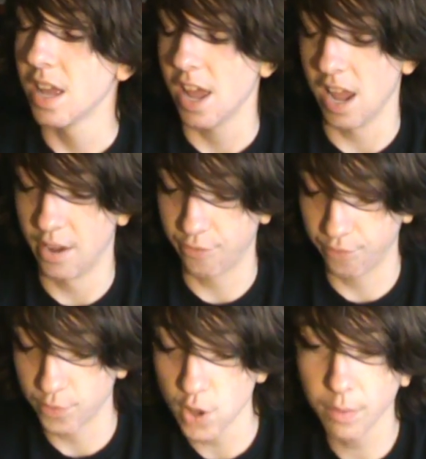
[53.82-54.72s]

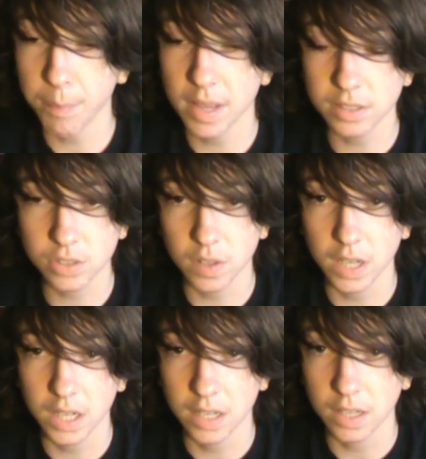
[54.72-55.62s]
If you have a
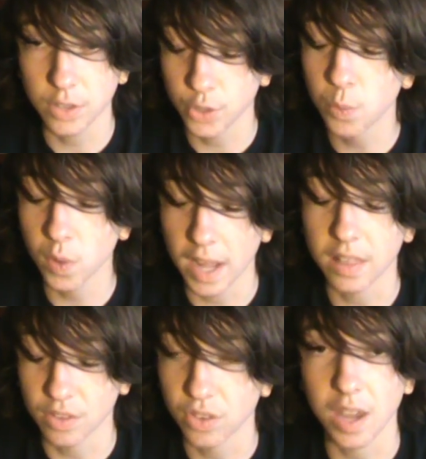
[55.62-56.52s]
PS3, you will
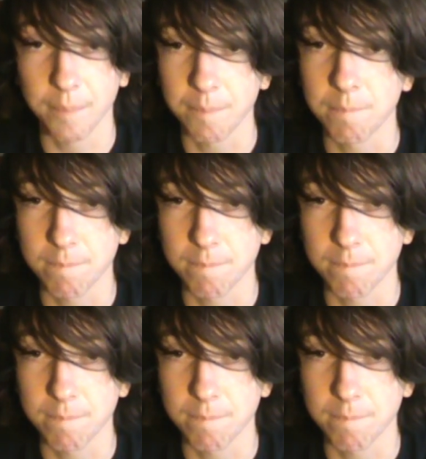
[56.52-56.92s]
like this game.